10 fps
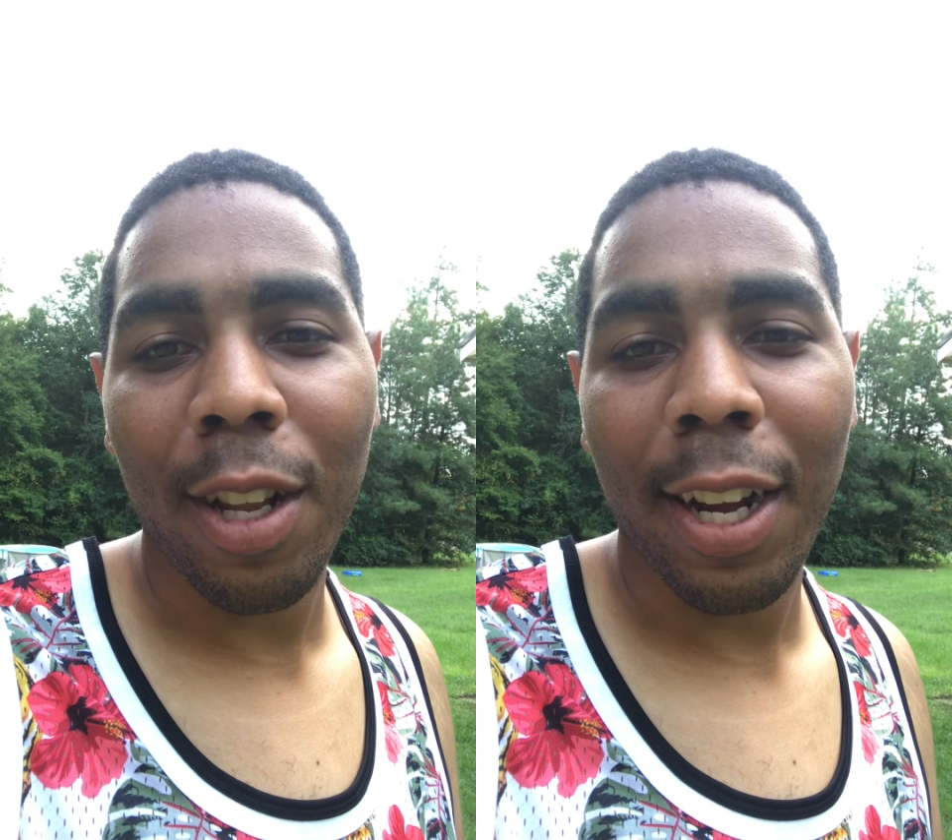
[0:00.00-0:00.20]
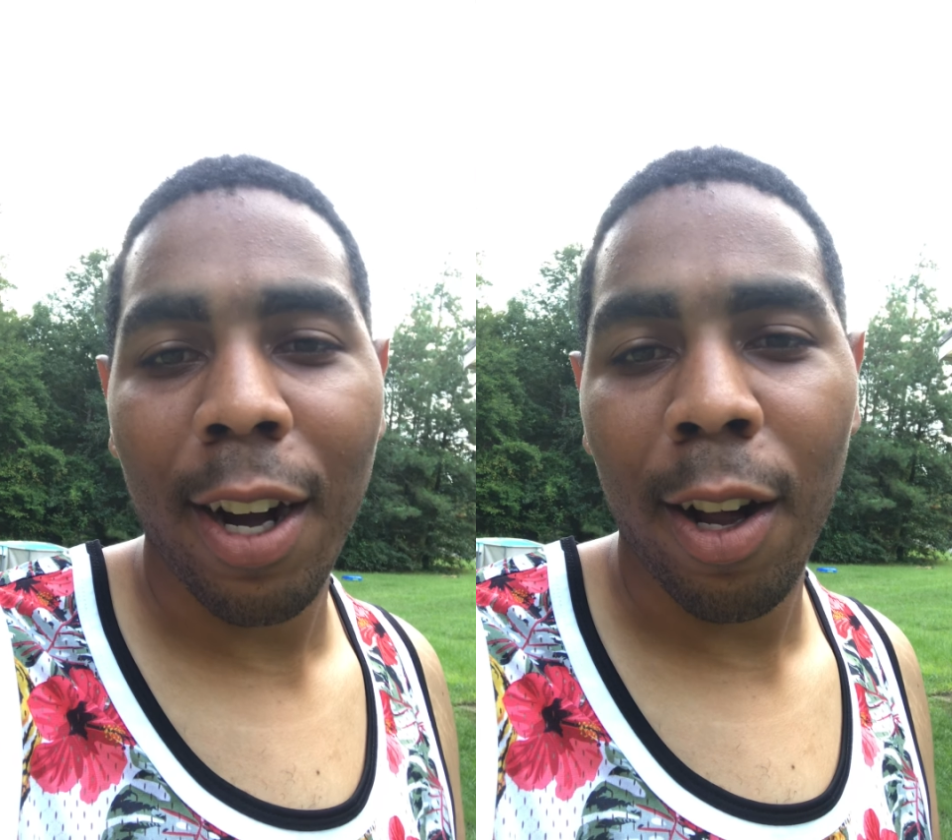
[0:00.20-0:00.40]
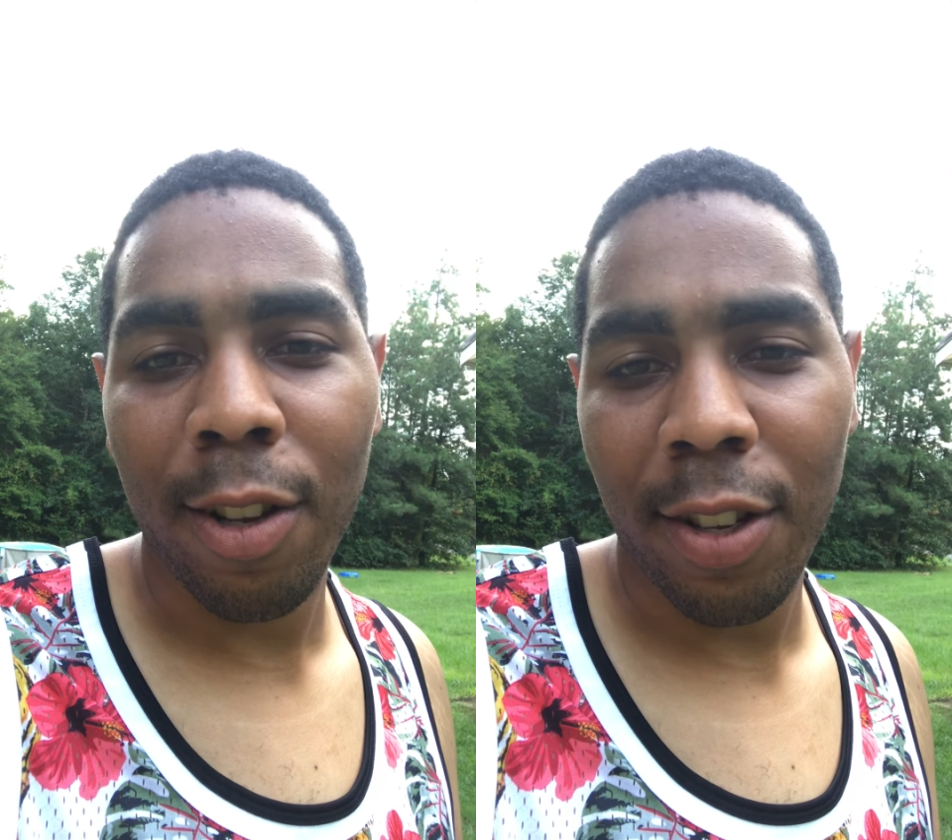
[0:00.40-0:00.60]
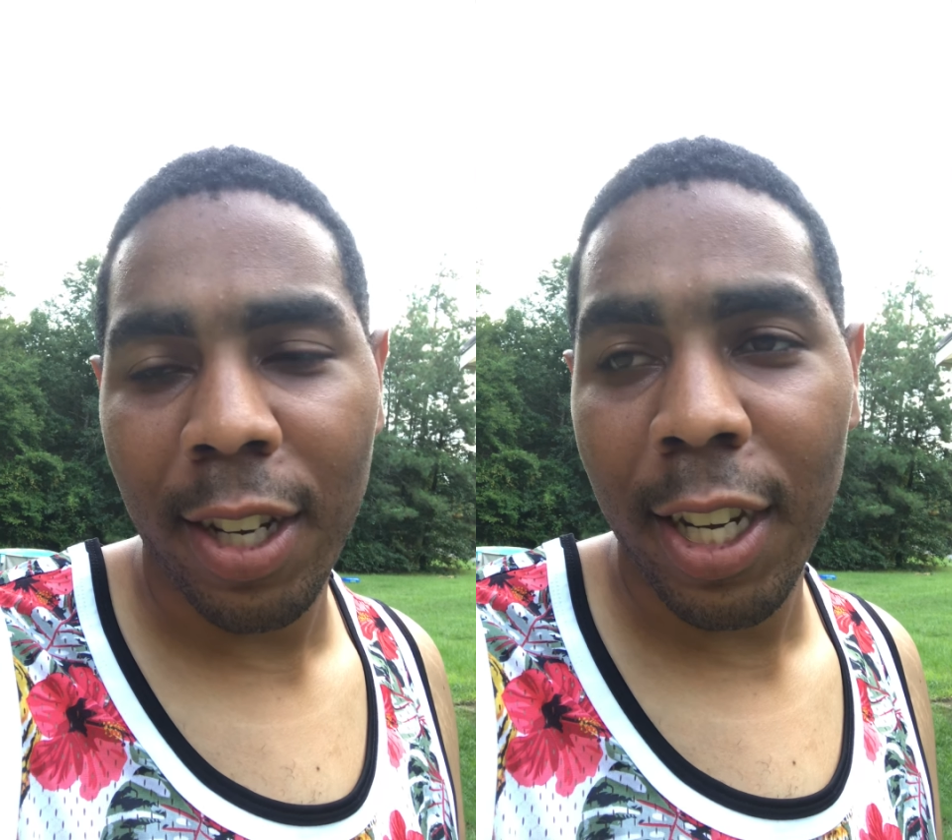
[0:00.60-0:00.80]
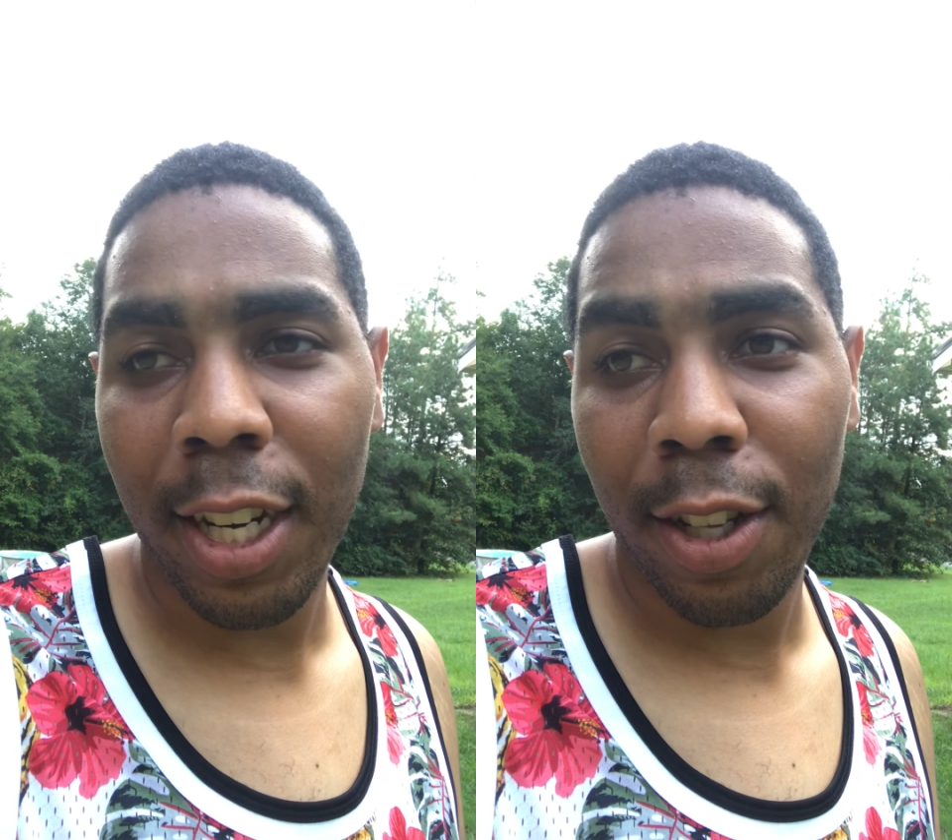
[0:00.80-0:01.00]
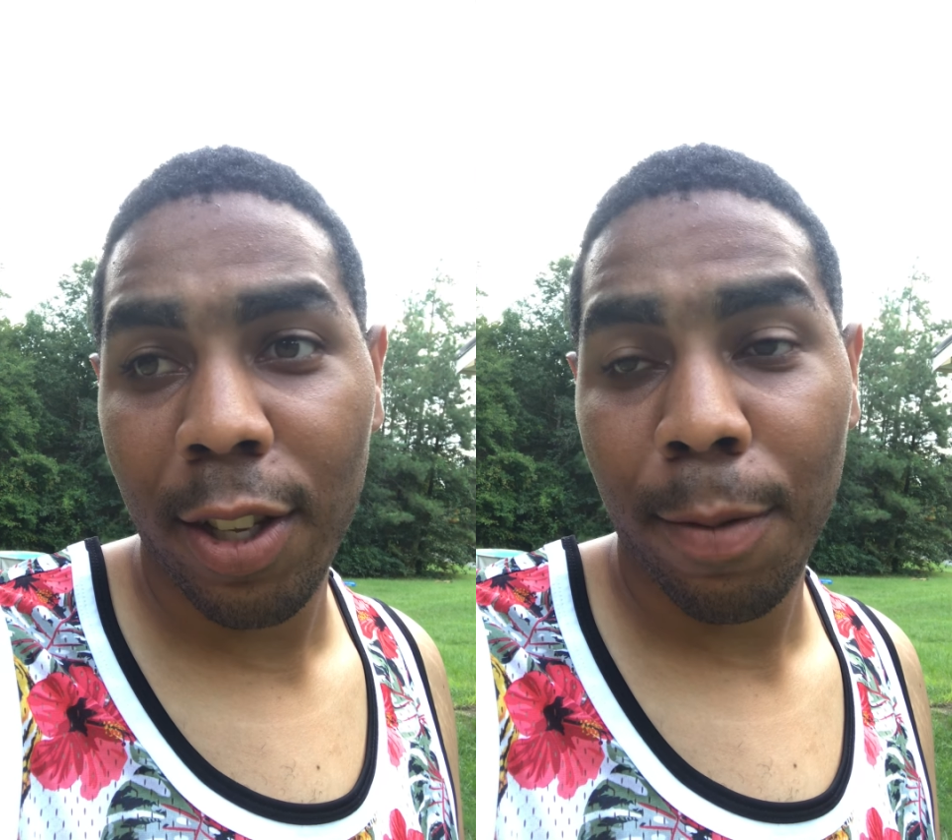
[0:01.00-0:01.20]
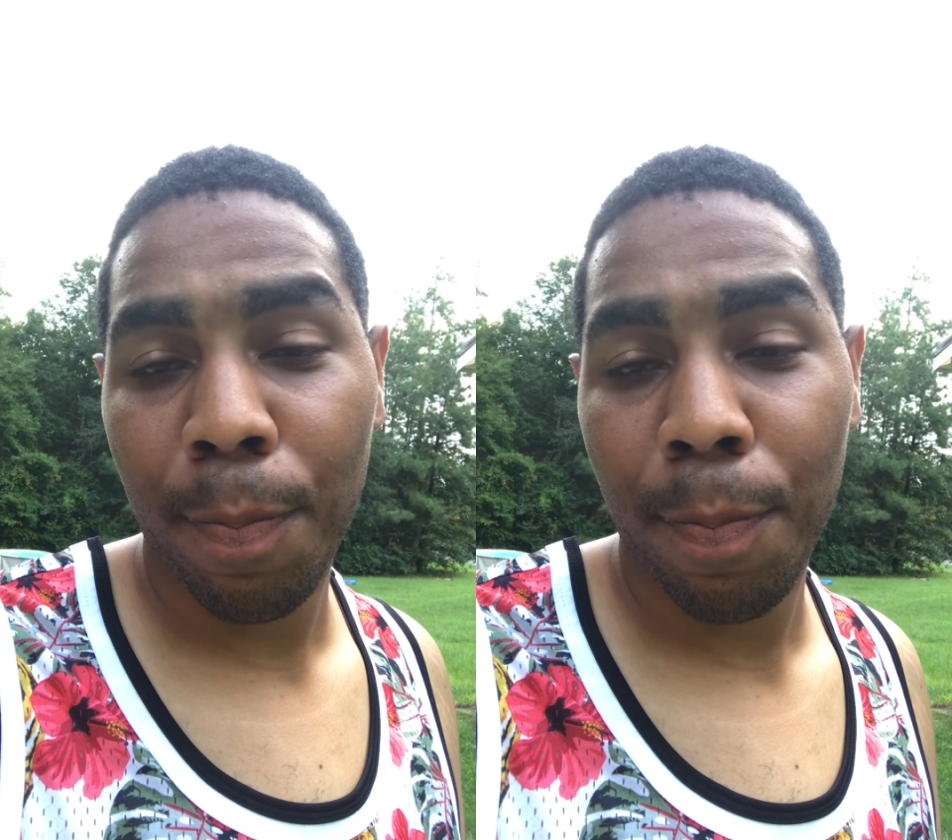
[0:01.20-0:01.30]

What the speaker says: like call us niggas,